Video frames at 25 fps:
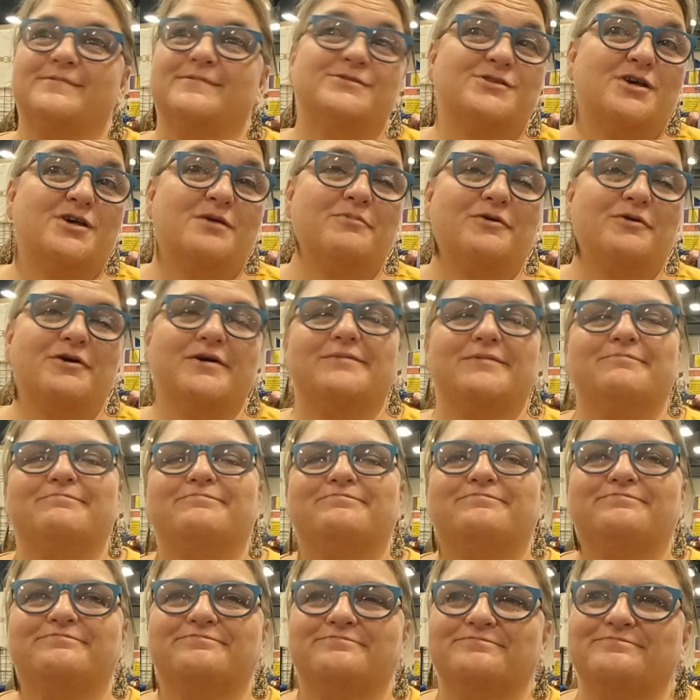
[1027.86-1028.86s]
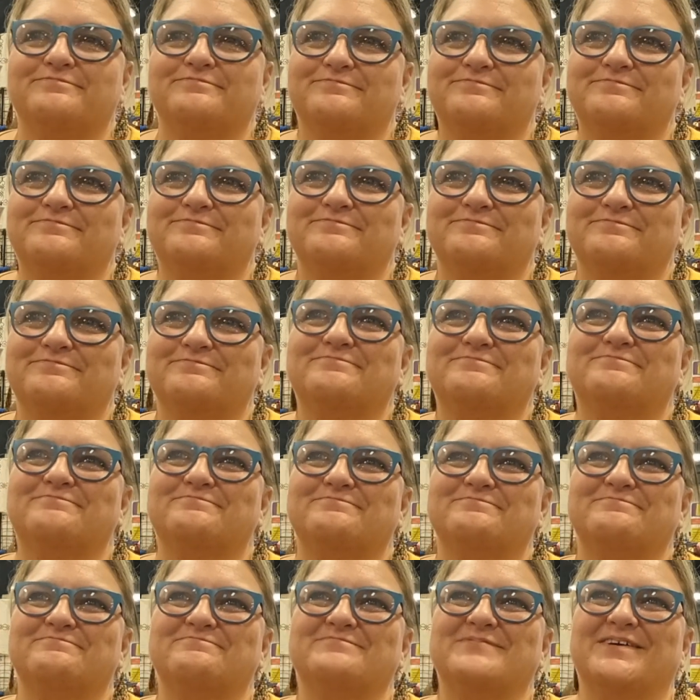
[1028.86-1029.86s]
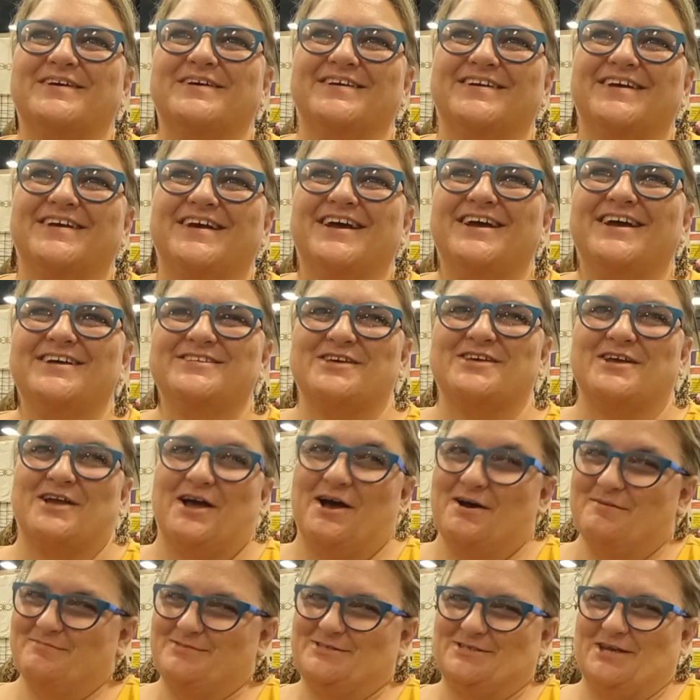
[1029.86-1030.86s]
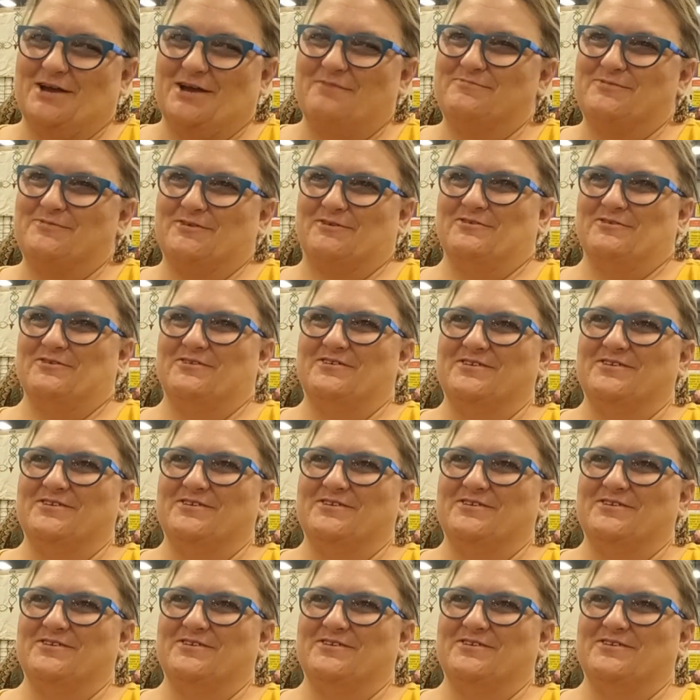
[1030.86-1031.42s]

It's a good book. Okay. He's like, I'm skeptical.